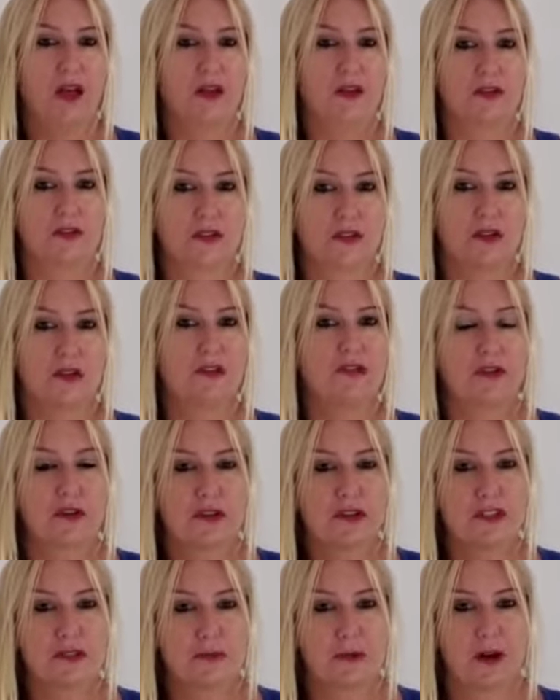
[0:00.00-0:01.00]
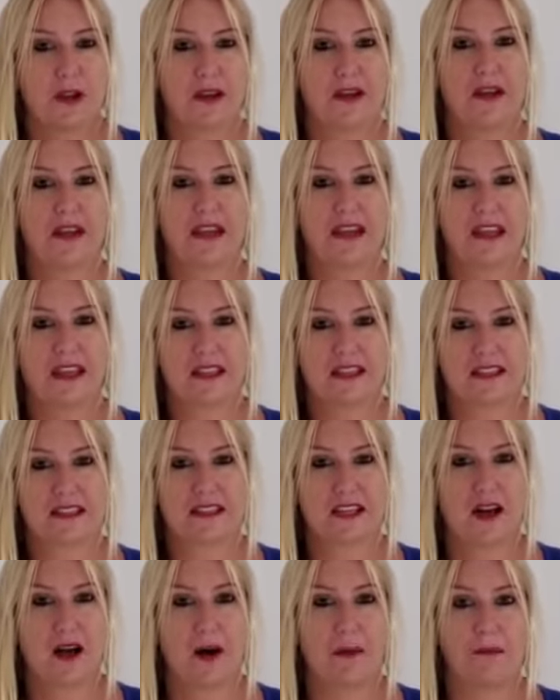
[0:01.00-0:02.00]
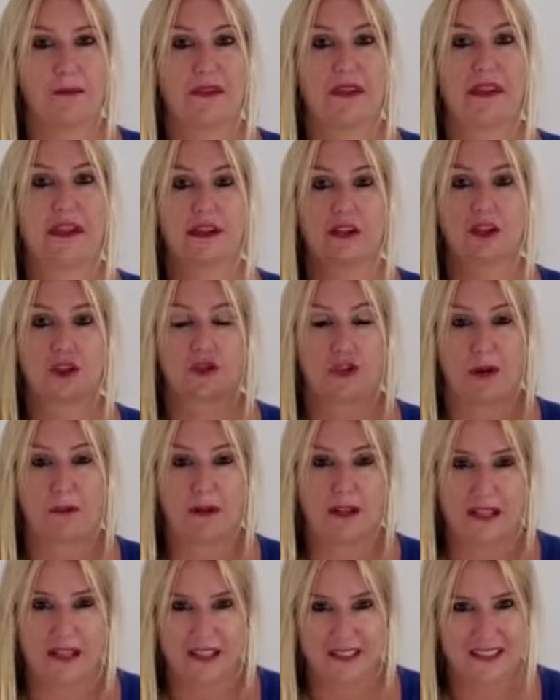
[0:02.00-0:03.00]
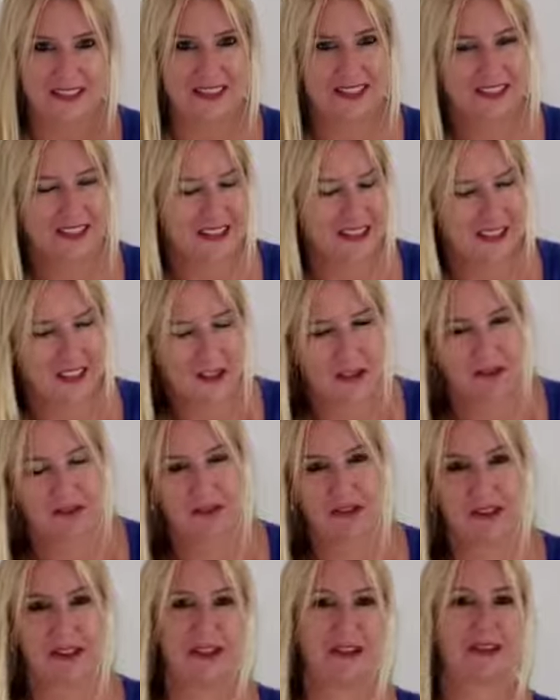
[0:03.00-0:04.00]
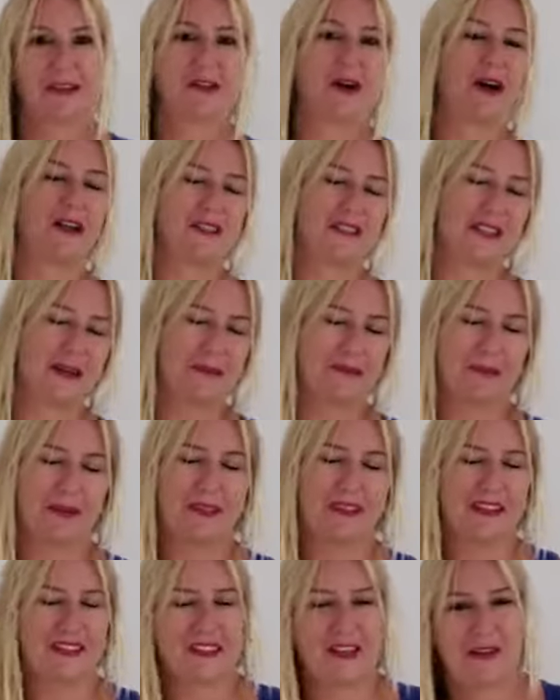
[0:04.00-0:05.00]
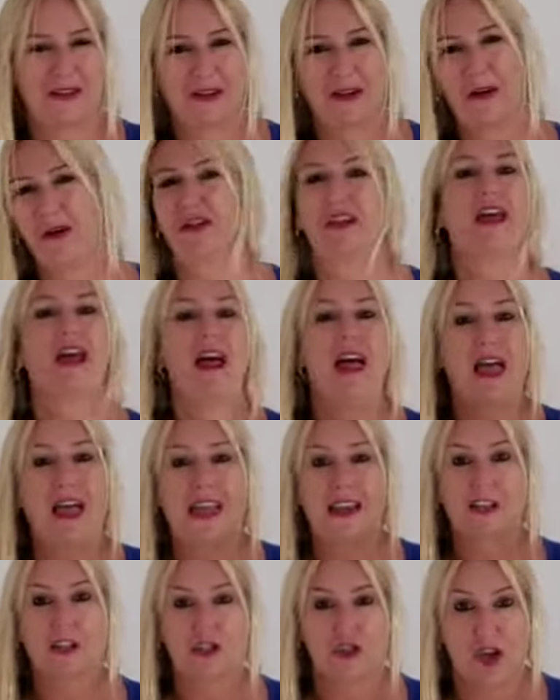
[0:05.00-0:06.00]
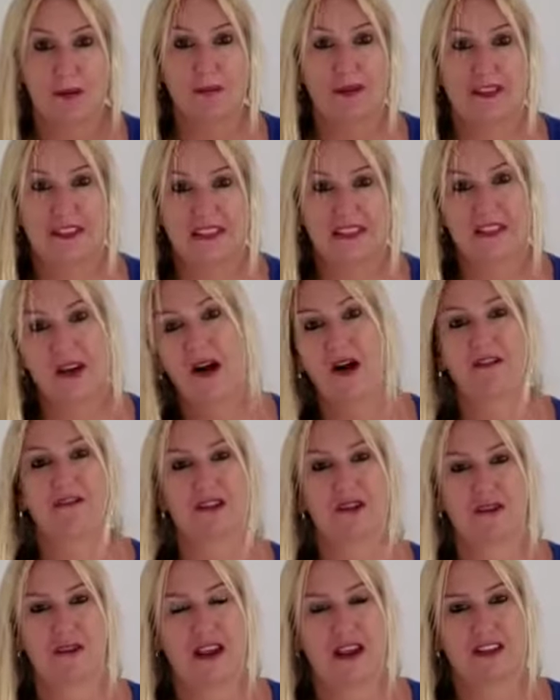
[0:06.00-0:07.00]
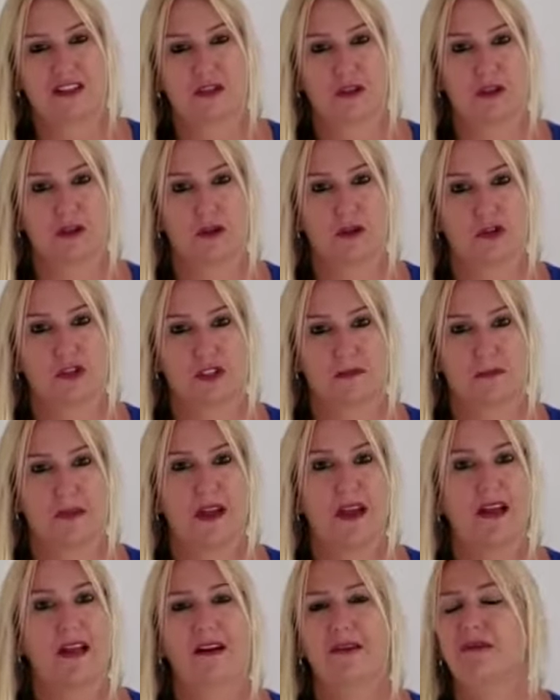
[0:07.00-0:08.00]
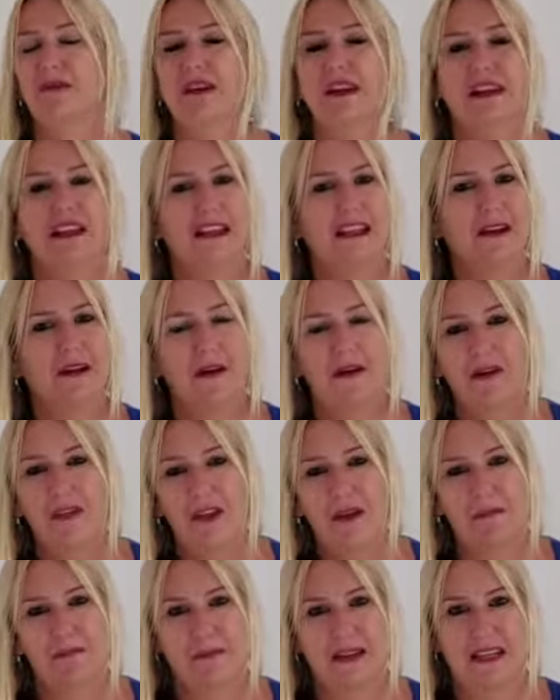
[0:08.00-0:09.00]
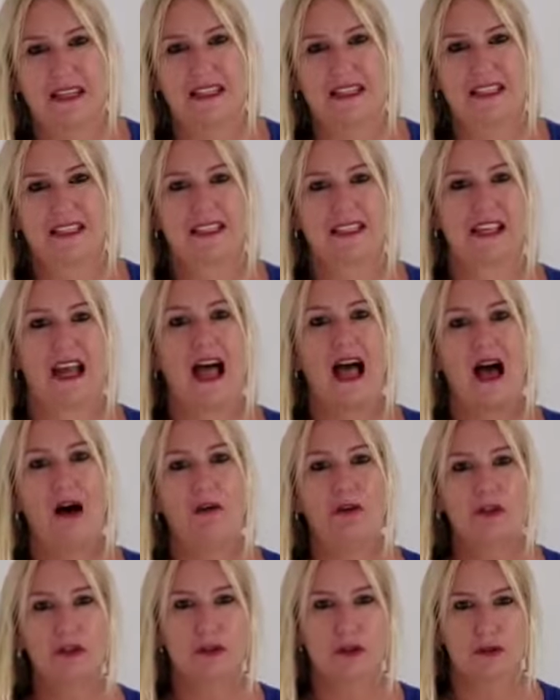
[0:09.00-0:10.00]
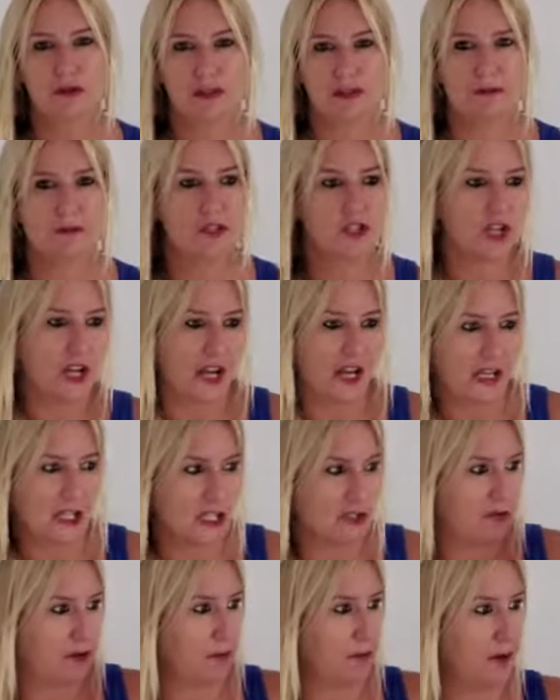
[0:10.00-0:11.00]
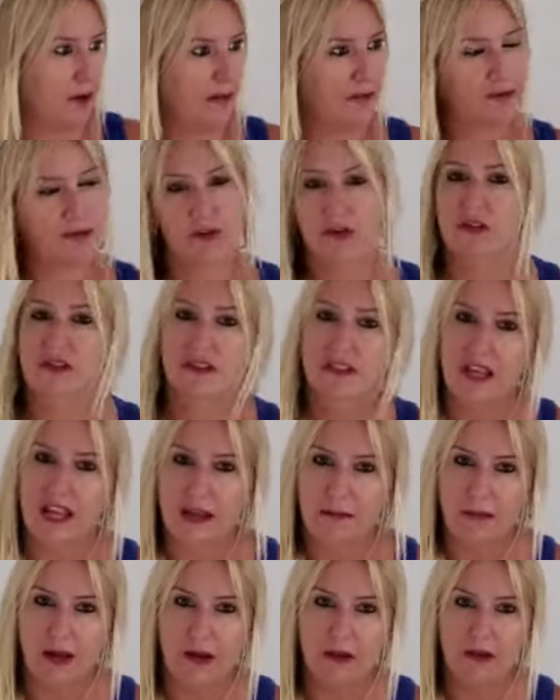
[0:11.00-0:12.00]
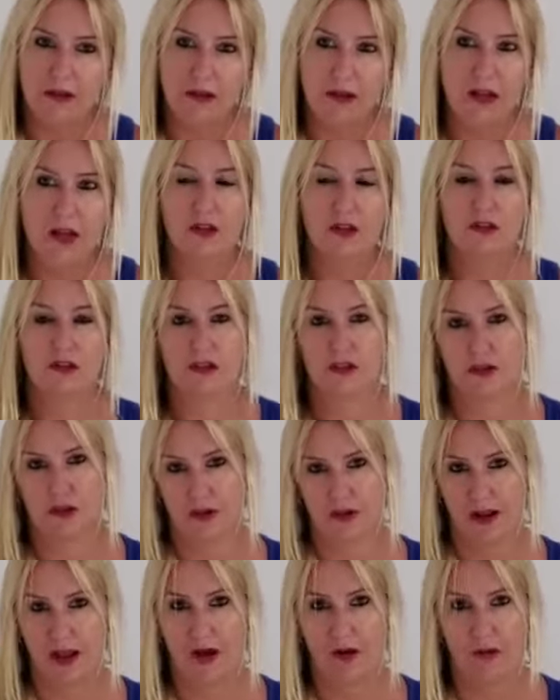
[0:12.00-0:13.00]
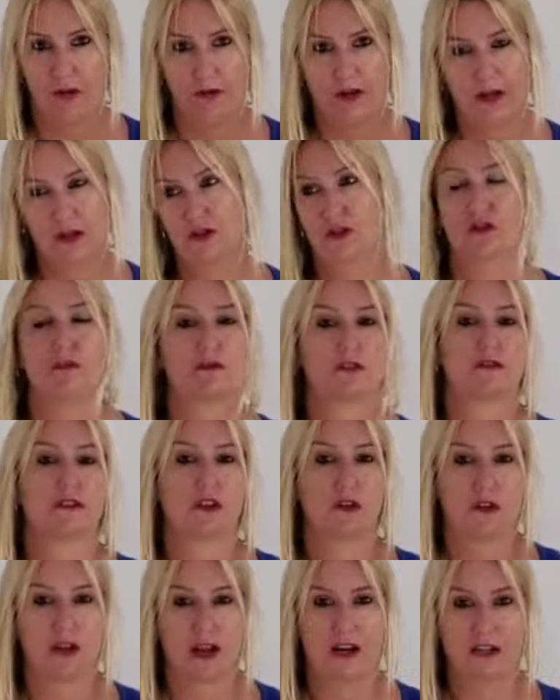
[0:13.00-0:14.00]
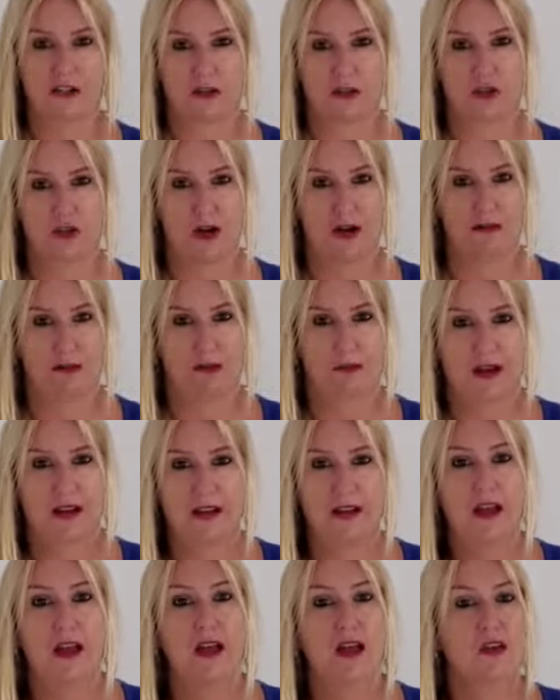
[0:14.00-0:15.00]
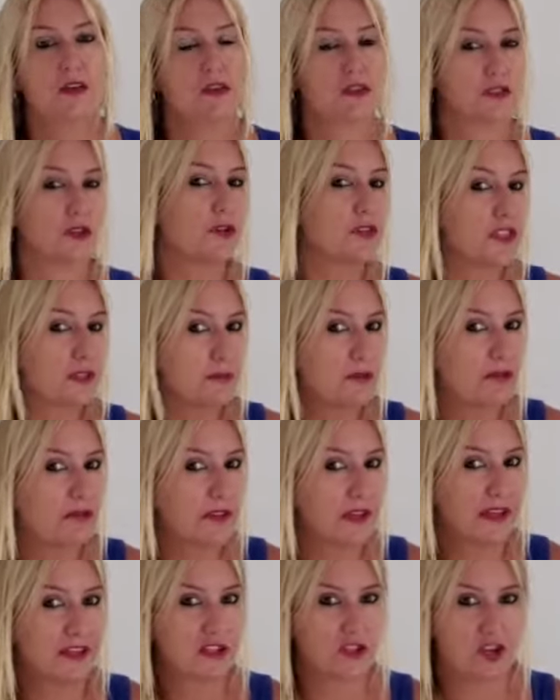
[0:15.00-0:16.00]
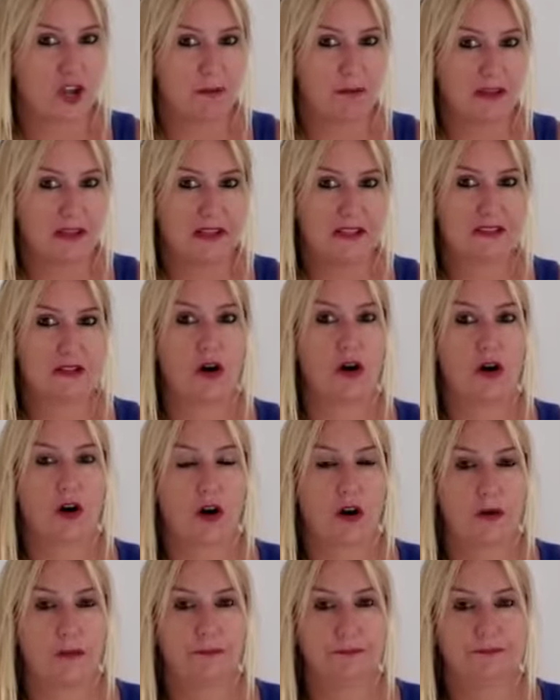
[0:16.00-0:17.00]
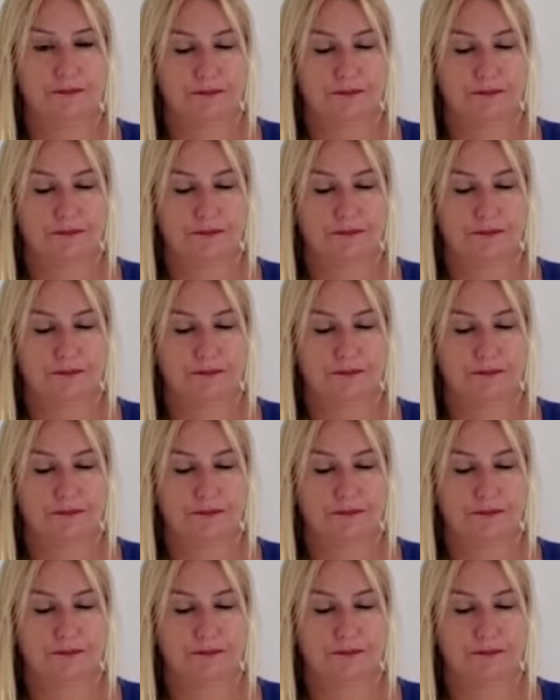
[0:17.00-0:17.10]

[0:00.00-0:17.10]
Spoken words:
So the first one is extremities. That's such a funny concept, but that's how they call it. Extremities of international tourism. Really all that means is how tourism changed from when it first came out to now in terms of international travel, right? So some of the extremities are